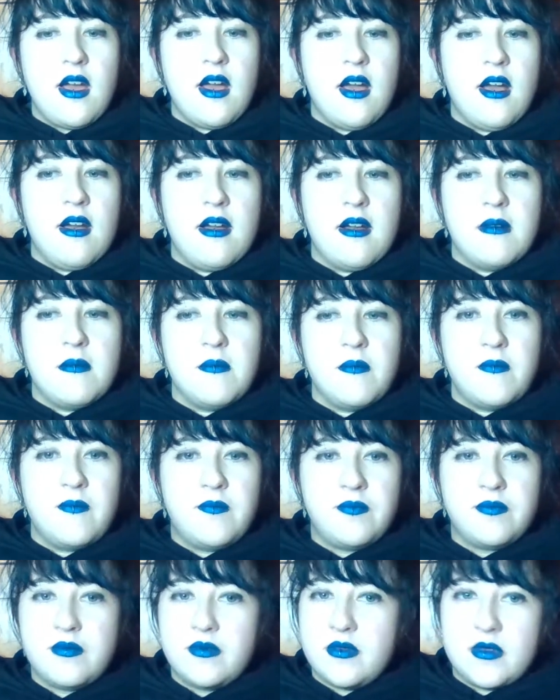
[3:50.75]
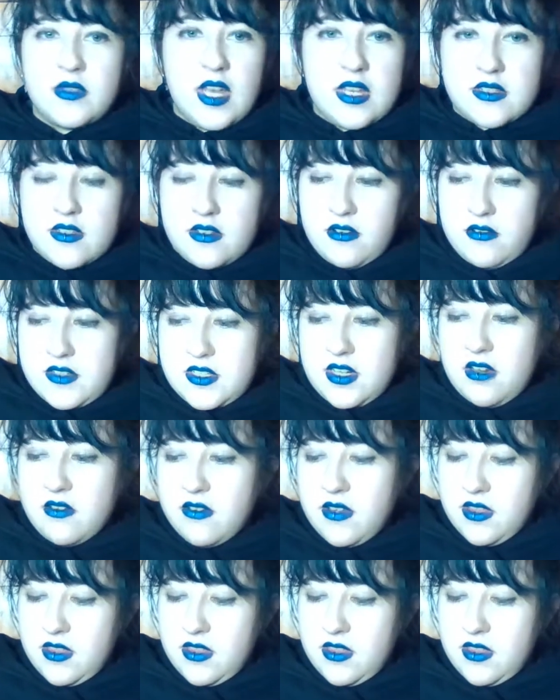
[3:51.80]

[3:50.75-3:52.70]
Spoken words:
That sort of stuff.